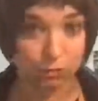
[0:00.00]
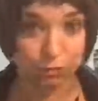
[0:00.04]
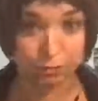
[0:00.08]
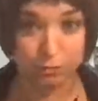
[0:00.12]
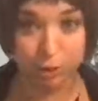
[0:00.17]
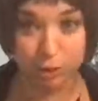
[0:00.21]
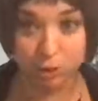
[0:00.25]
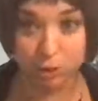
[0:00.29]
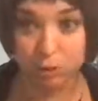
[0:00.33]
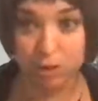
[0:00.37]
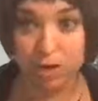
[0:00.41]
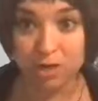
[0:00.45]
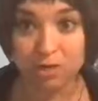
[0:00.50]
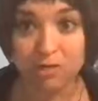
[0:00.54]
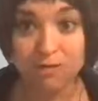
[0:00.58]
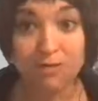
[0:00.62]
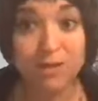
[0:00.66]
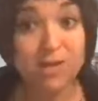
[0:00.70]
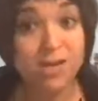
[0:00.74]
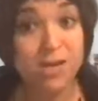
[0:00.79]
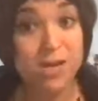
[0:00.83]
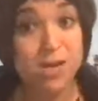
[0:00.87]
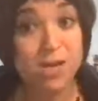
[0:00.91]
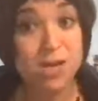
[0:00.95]
Do you do
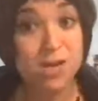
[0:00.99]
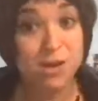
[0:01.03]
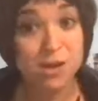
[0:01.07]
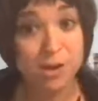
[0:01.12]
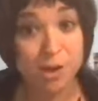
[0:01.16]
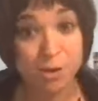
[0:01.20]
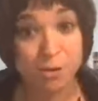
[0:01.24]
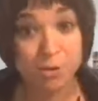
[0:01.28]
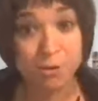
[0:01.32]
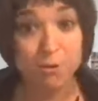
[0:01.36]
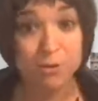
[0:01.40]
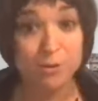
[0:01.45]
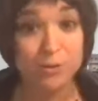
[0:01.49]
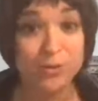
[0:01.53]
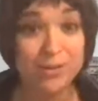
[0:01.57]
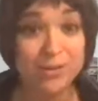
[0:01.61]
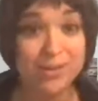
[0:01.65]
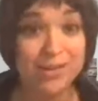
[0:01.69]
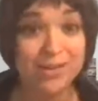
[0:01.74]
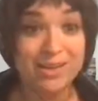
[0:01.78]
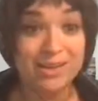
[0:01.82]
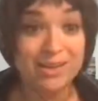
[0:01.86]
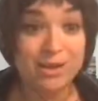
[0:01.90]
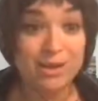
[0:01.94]
all of it?
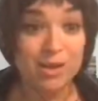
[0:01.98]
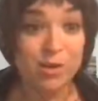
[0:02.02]
No.